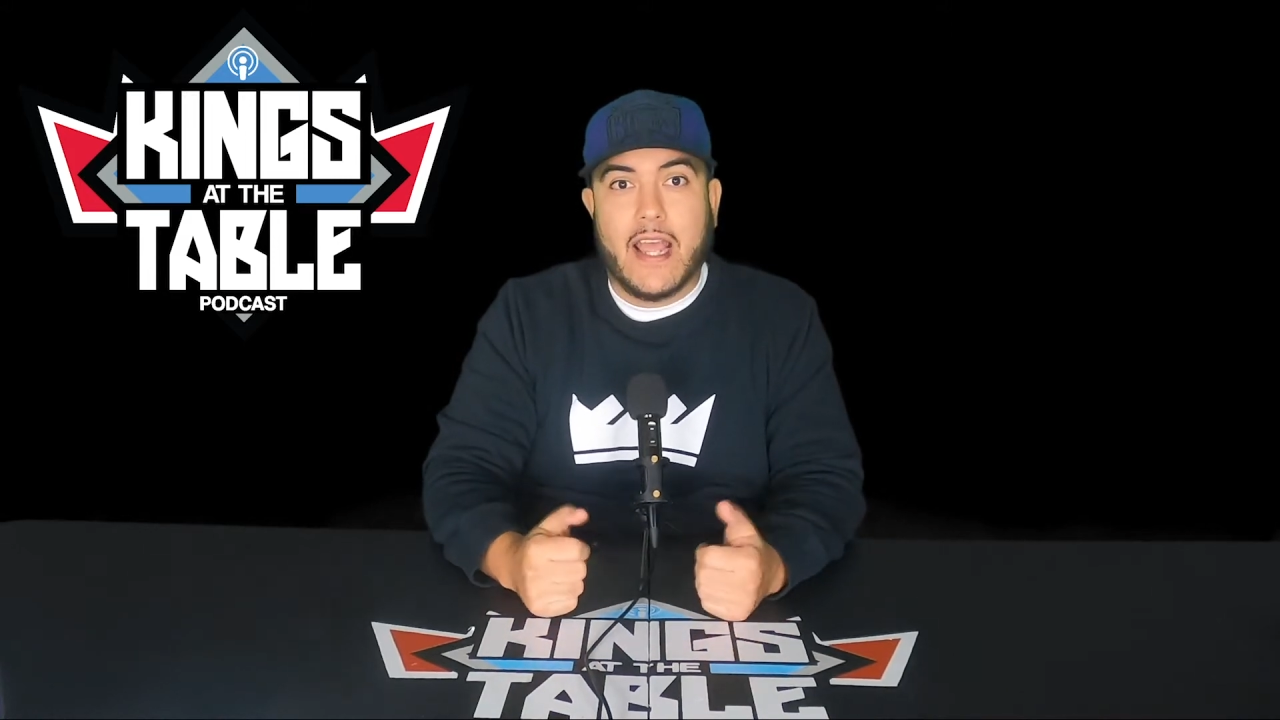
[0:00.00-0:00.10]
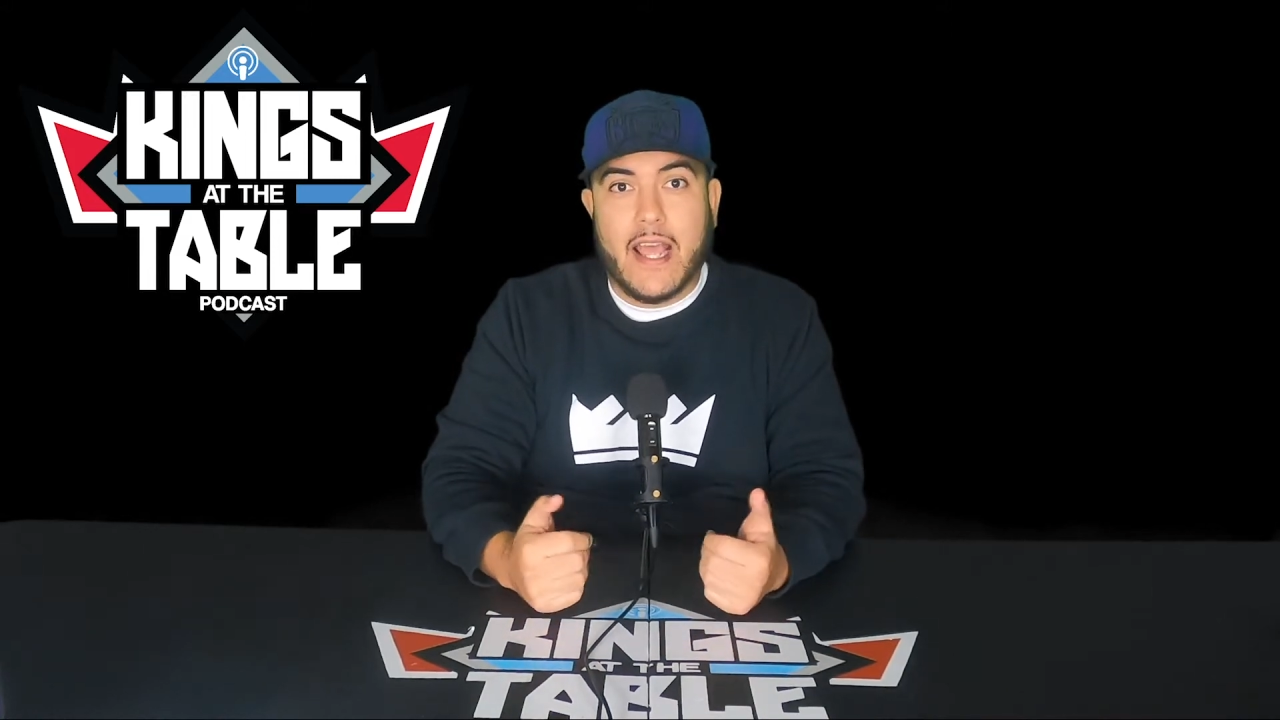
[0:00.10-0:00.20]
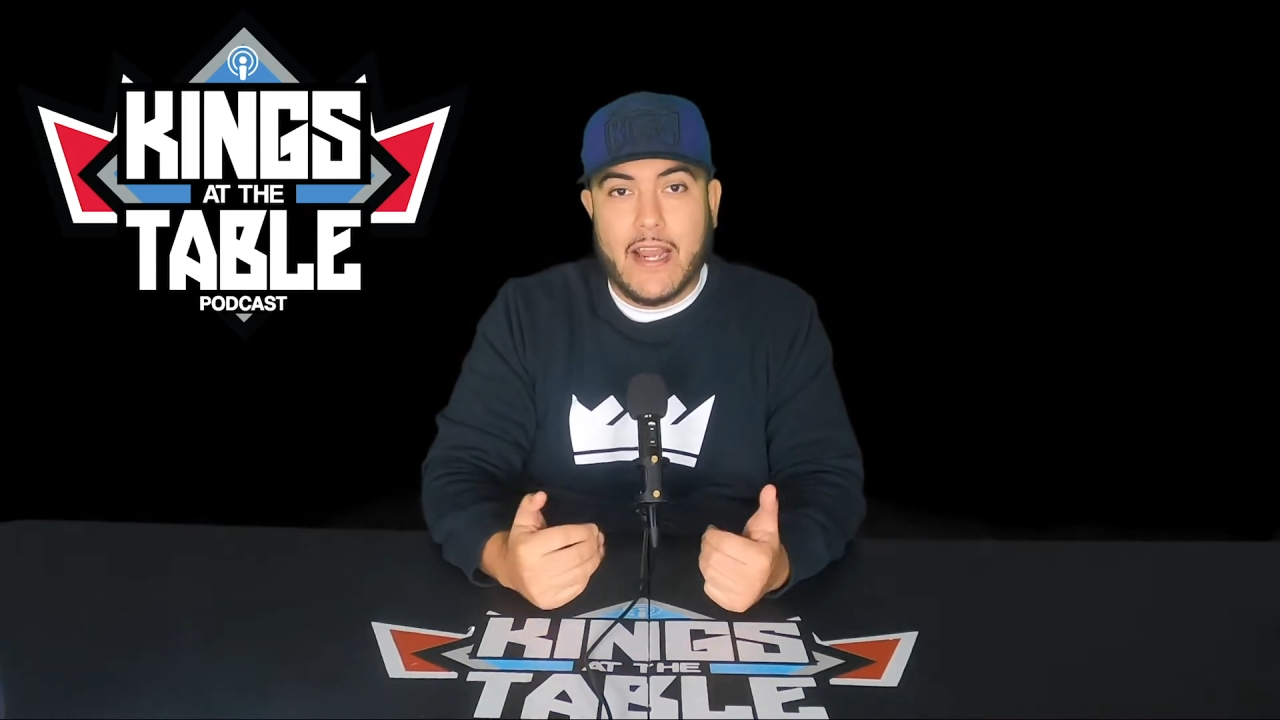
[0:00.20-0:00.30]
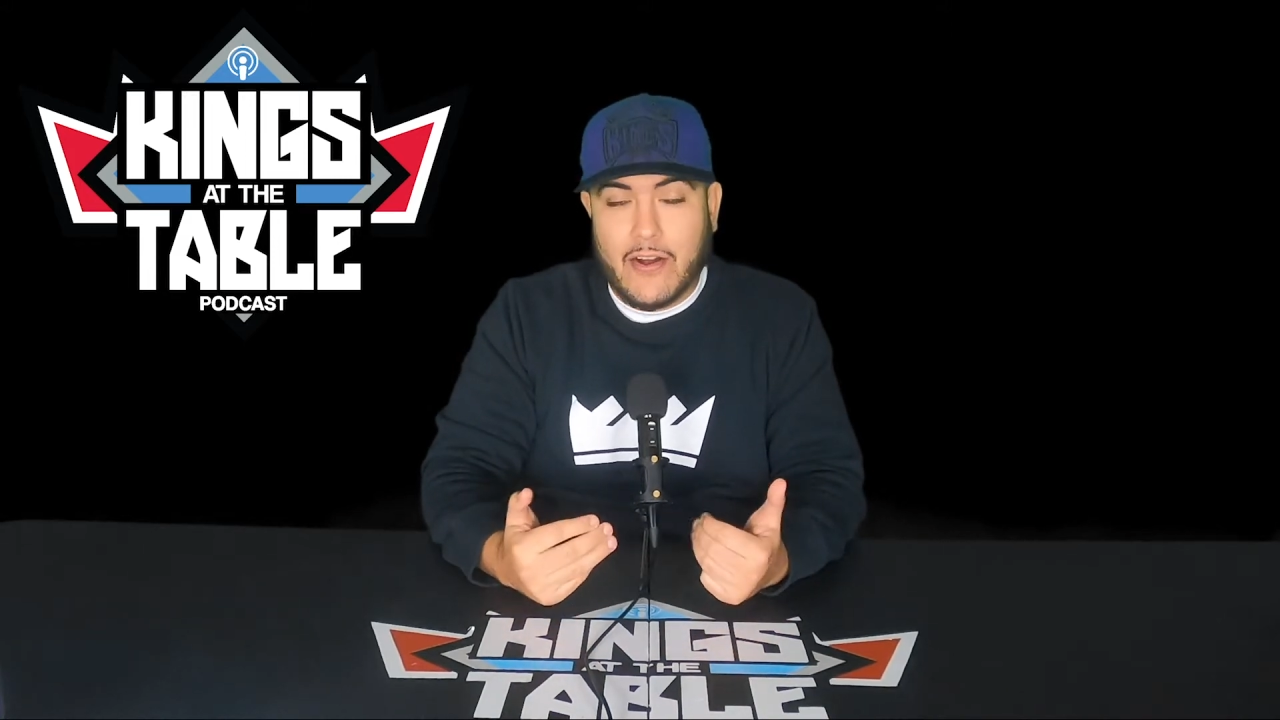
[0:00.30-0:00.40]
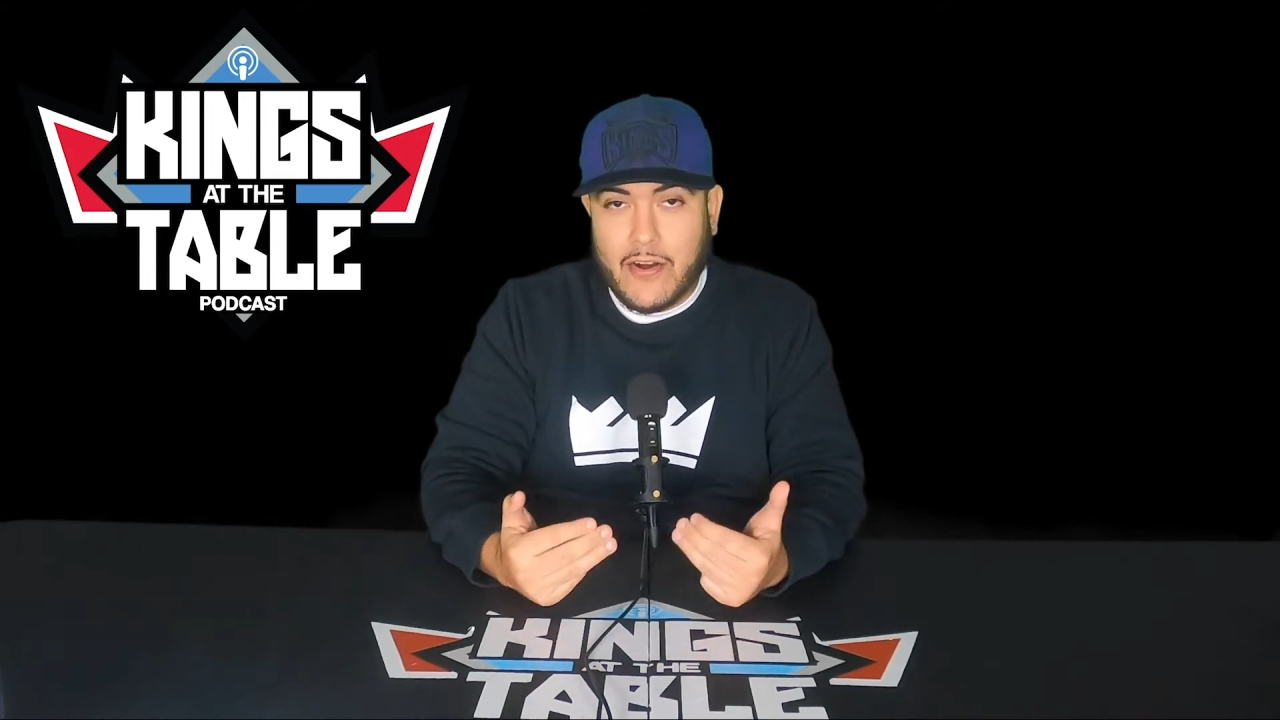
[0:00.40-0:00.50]

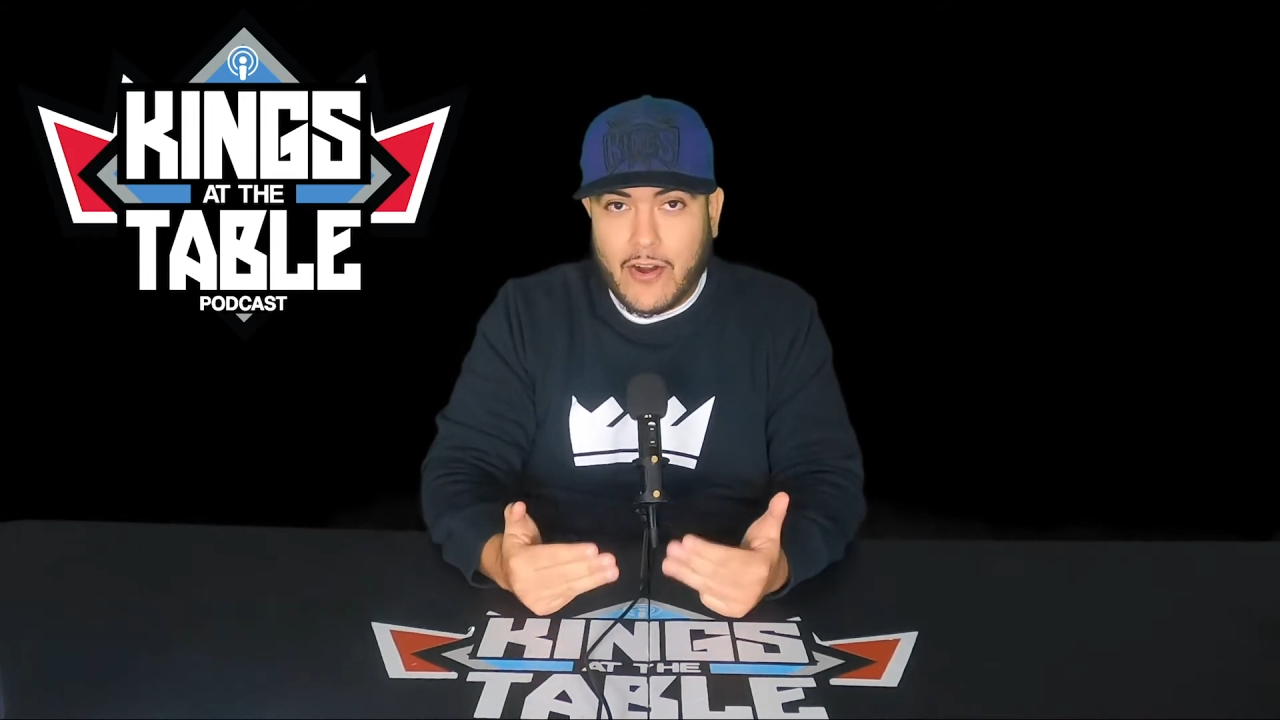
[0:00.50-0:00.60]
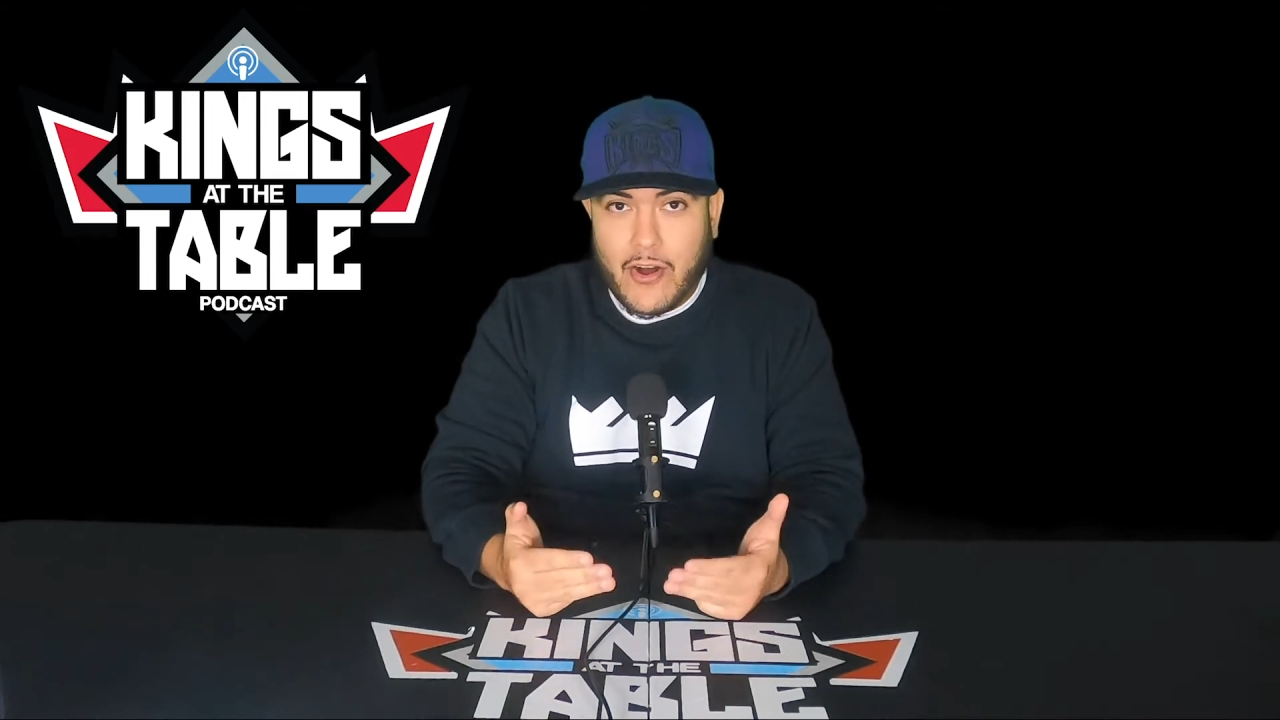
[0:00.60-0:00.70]
and